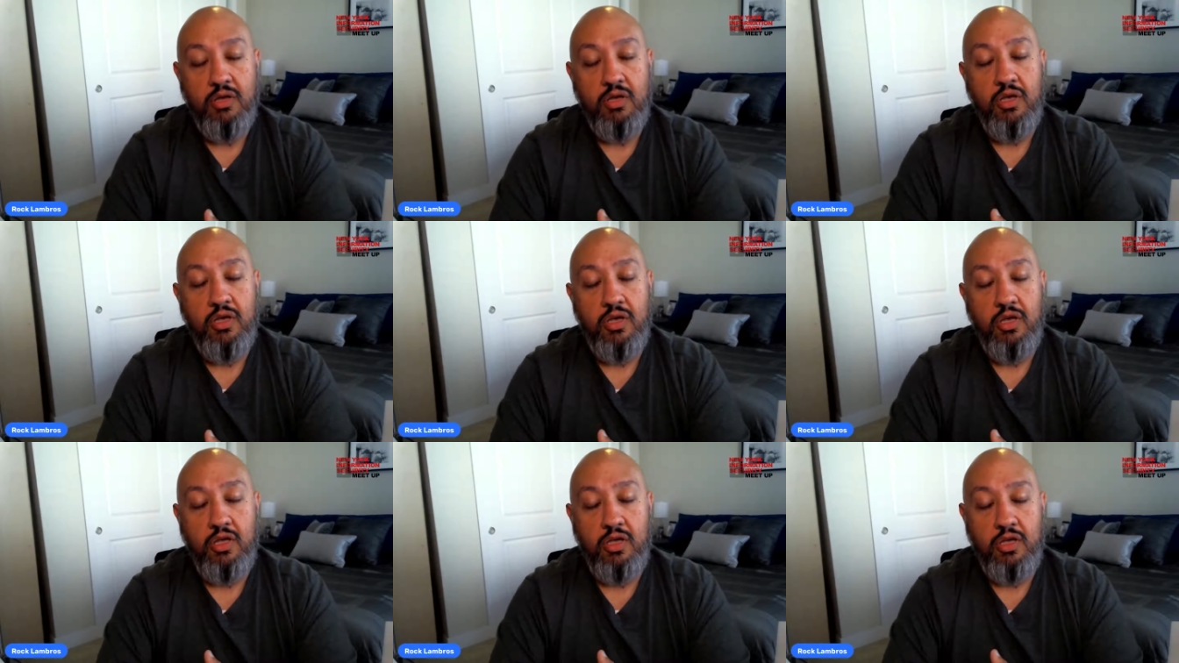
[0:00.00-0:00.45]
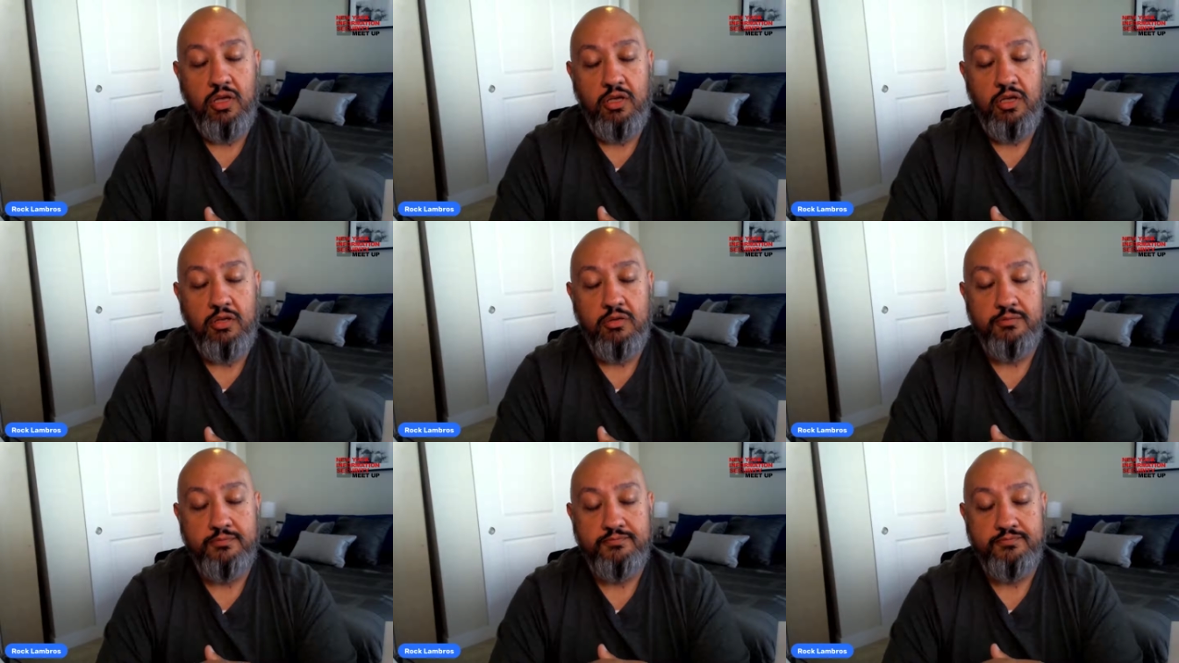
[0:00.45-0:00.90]

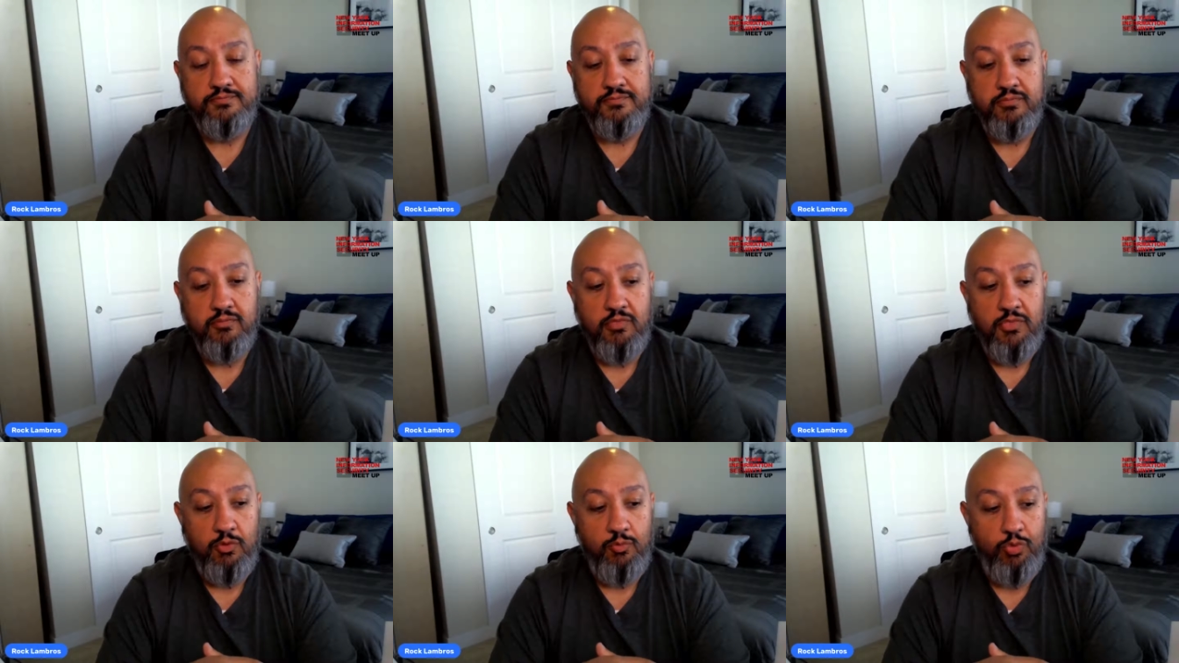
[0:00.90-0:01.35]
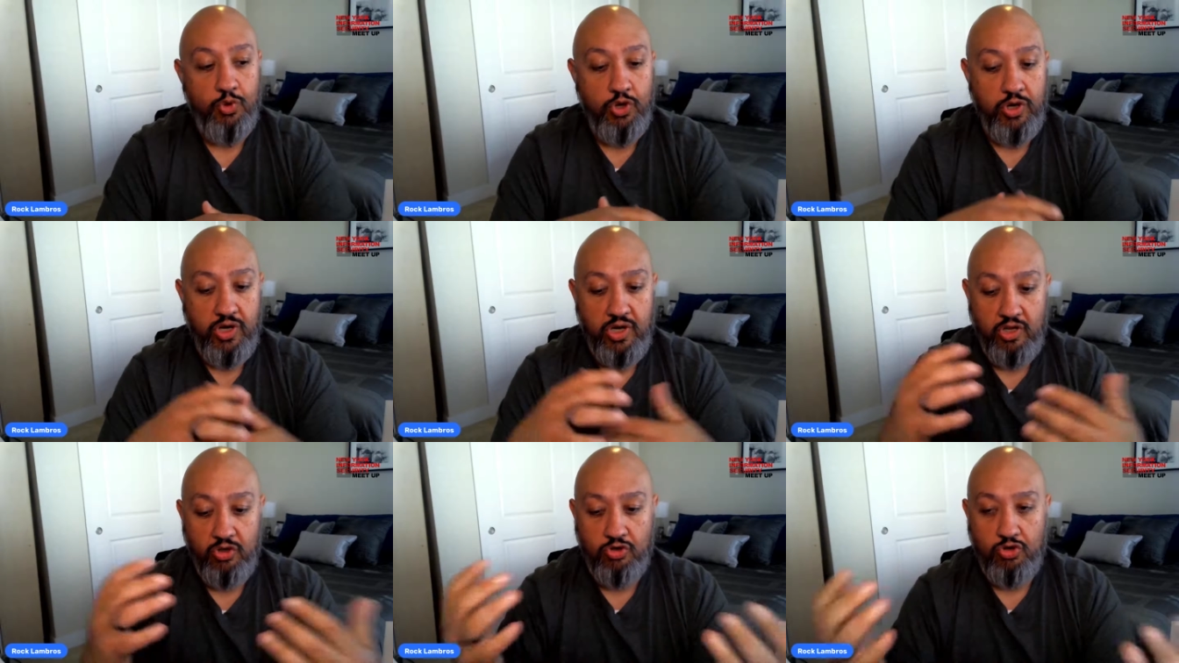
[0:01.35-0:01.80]
um, put
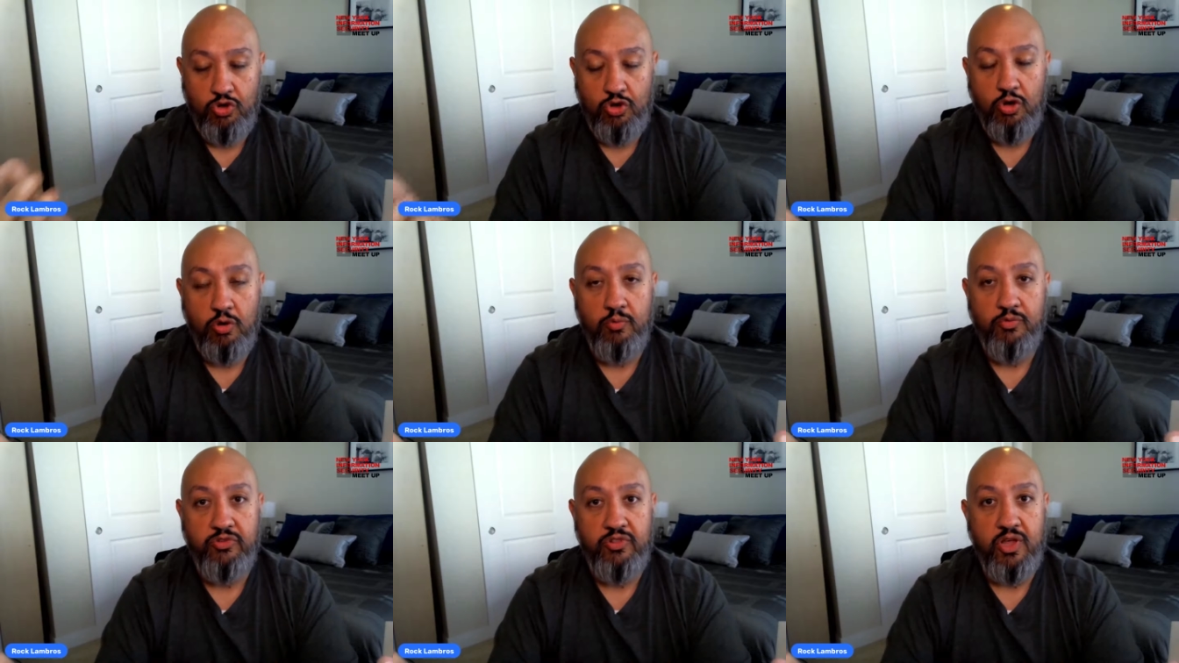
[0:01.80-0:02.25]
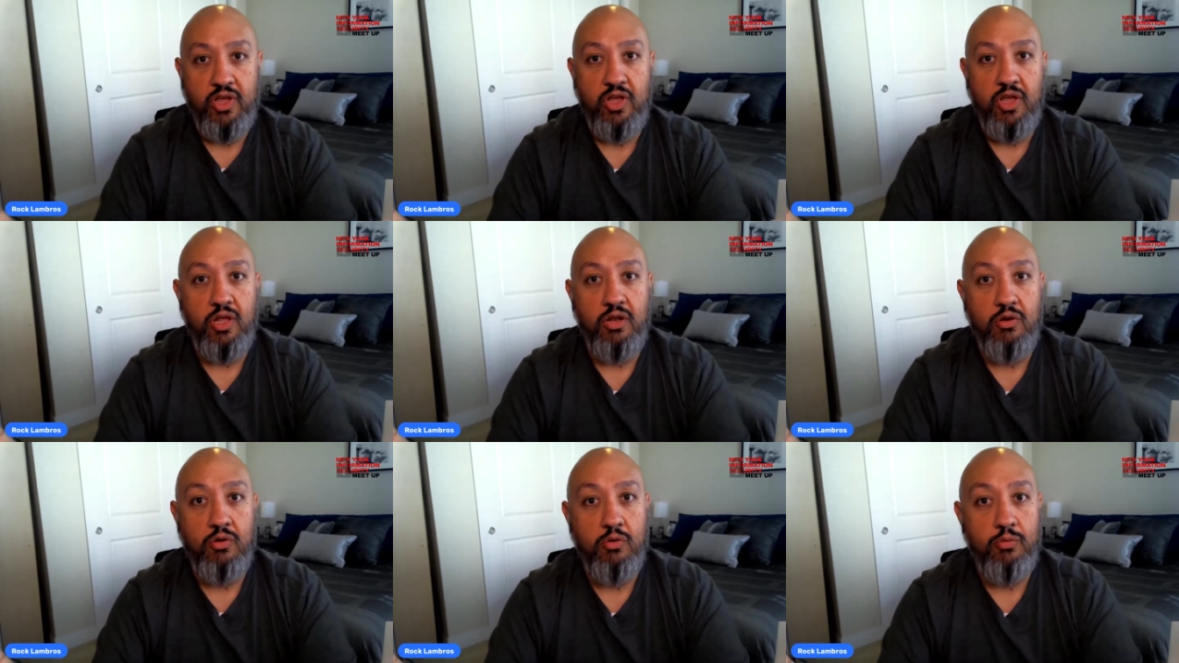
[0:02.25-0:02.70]
it in terms
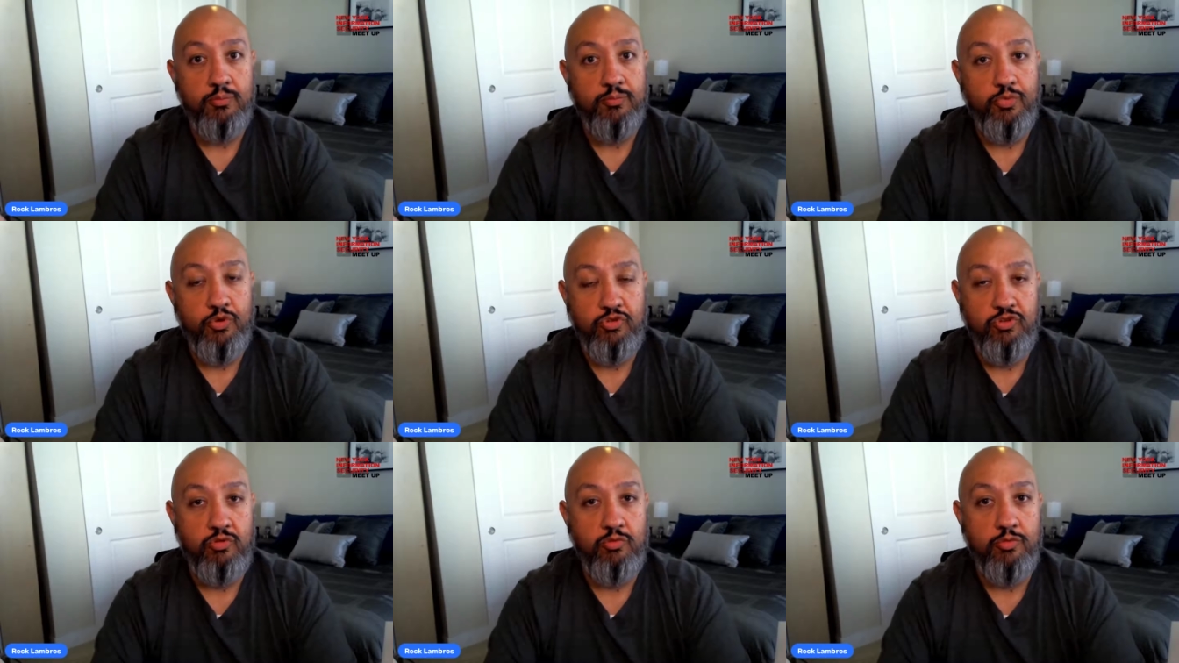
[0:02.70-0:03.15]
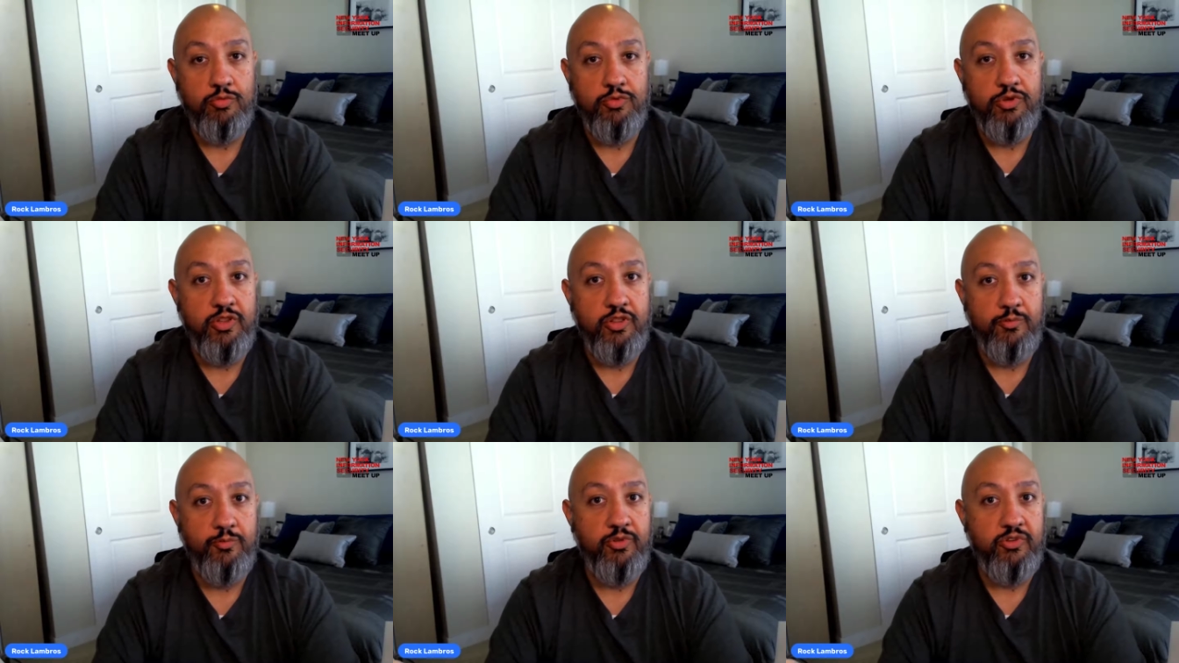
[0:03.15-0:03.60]
that
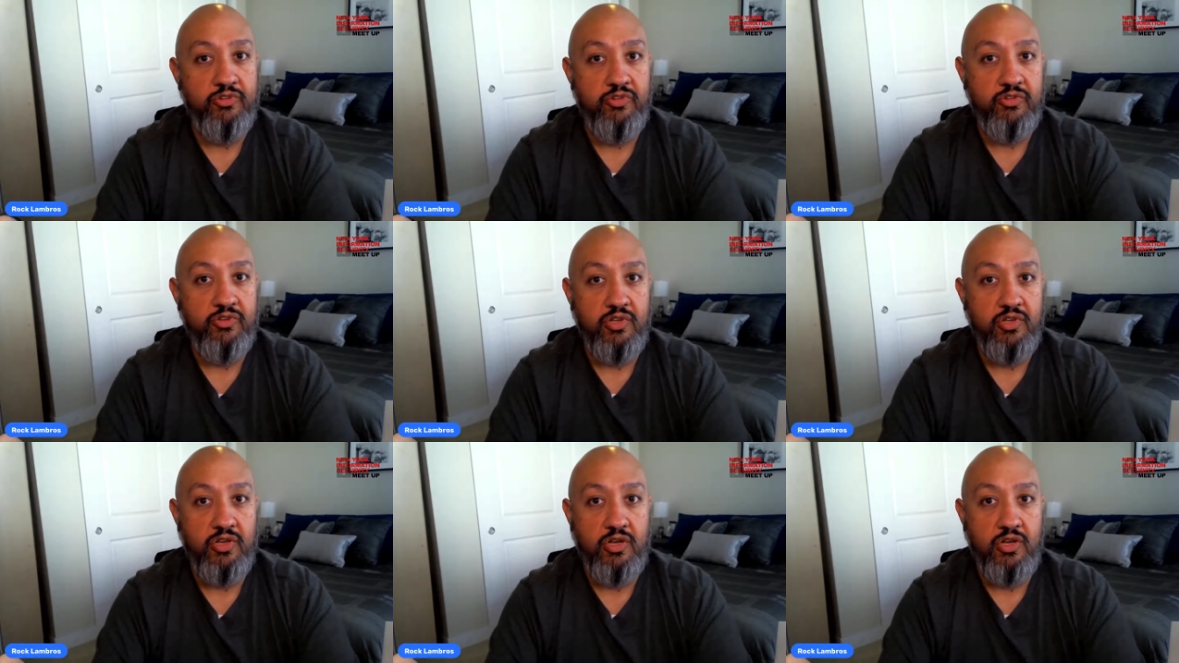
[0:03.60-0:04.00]
presumably the business can